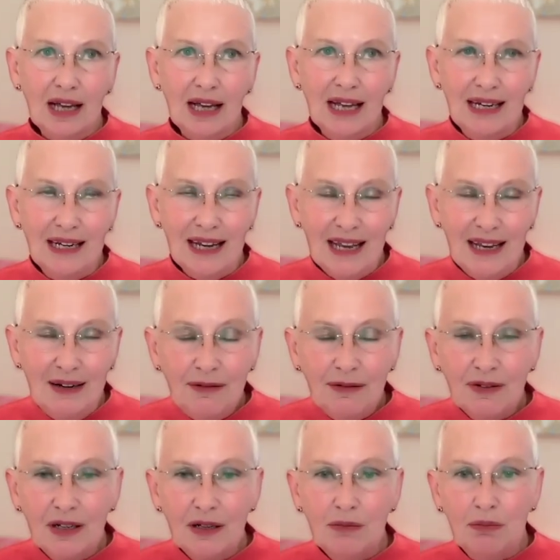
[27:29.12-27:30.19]
an
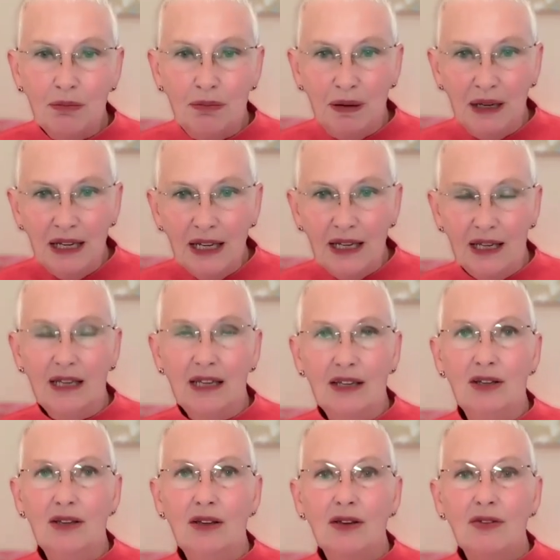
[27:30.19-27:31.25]
infinite
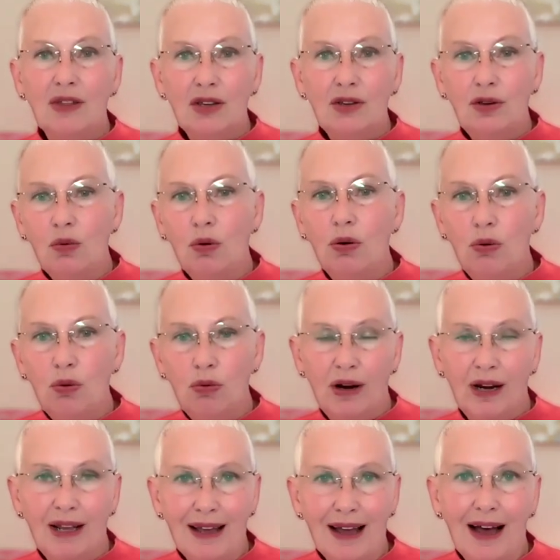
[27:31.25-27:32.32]
being that you
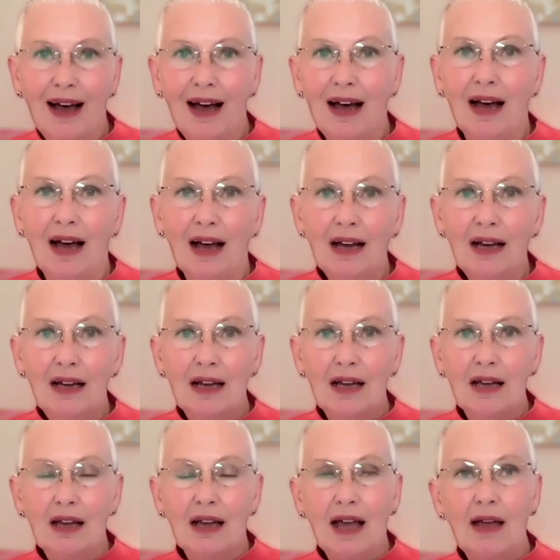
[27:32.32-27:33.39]
already are,
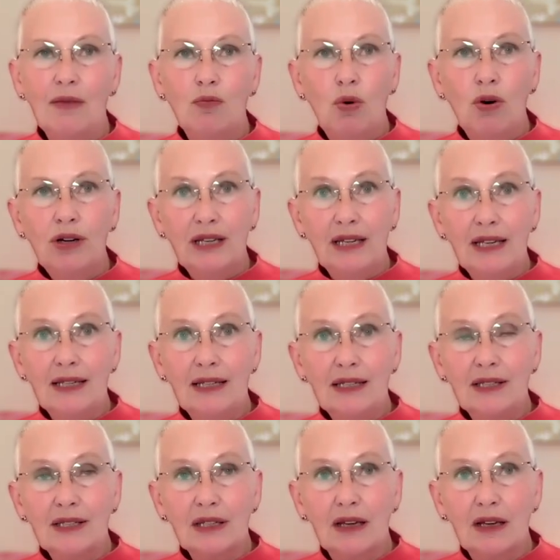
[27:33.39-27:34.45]
and what
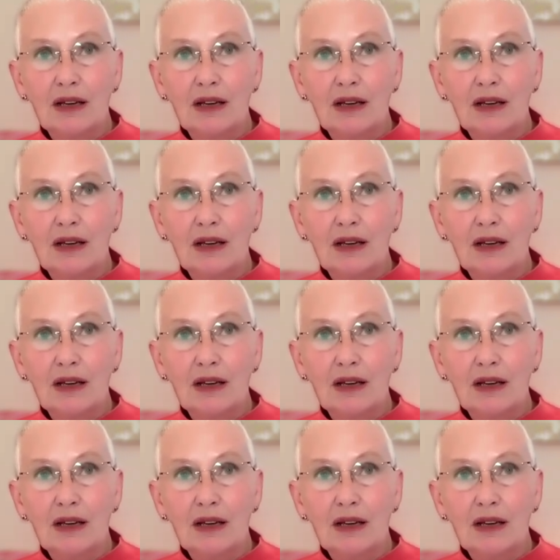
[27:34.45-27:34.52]
is